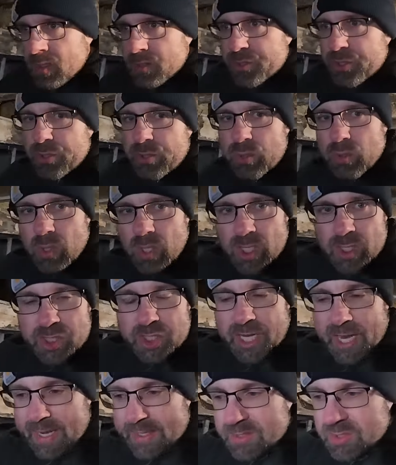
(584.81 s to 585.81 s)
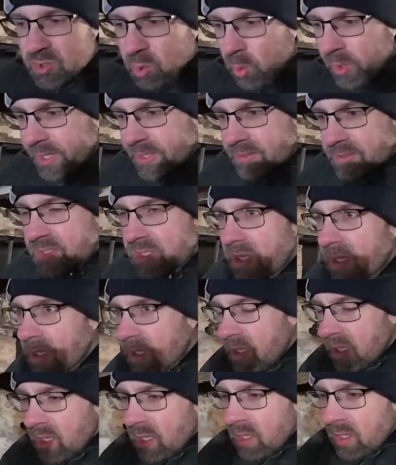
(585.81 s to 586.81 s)
2, she had twins,
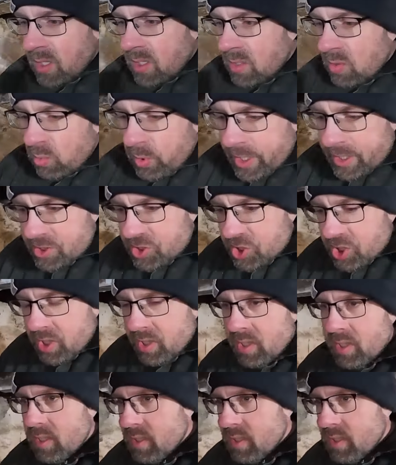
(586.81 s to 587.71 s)
which,